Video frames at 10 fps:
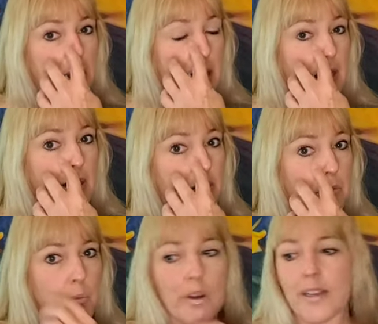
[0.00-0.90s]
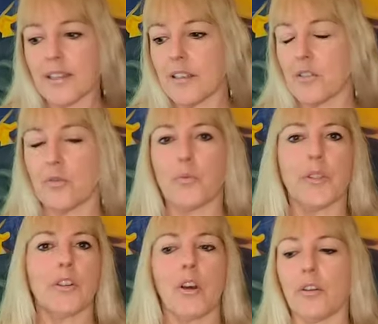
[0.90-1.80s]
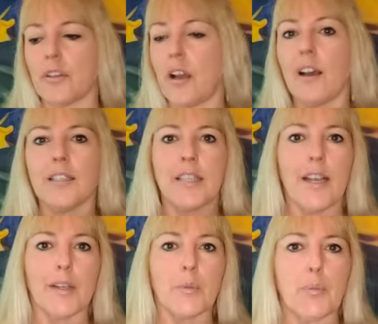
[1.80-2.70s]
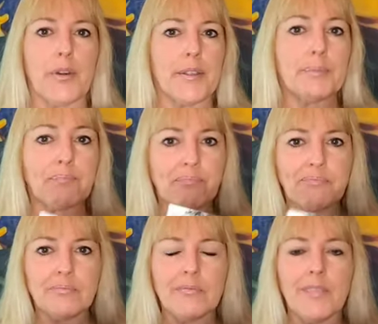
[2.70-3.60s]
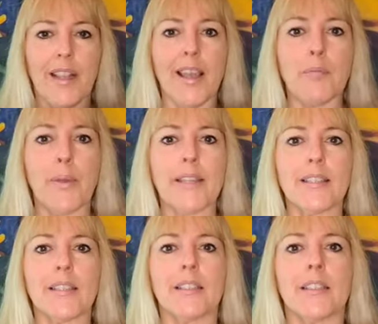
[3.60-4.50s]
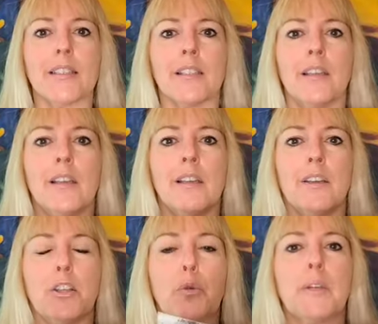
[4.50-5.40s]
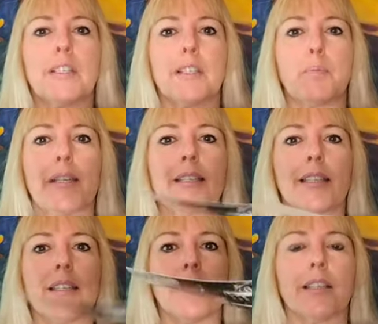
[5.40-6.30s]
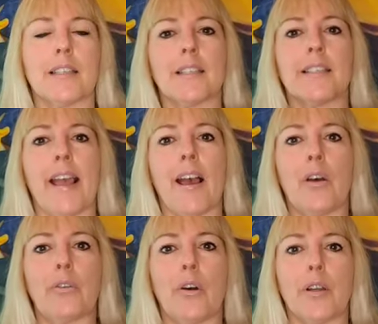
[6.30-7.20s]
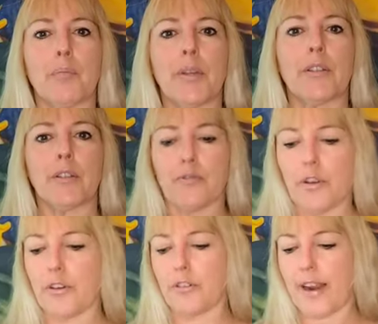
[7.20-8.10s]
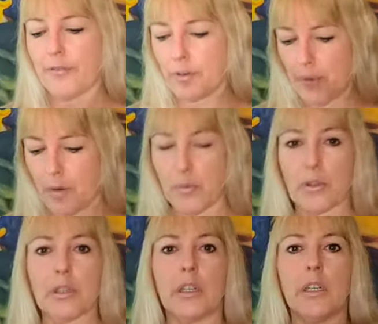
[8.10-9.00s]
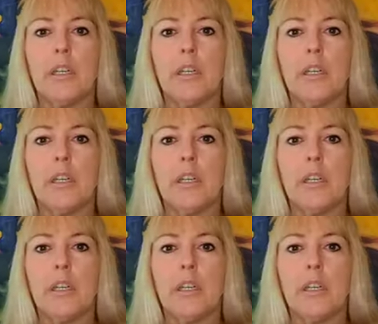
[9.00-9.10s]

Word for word: And one is what's called a contact print. And basically, you would just be sticking this down on a piece of photographic paper.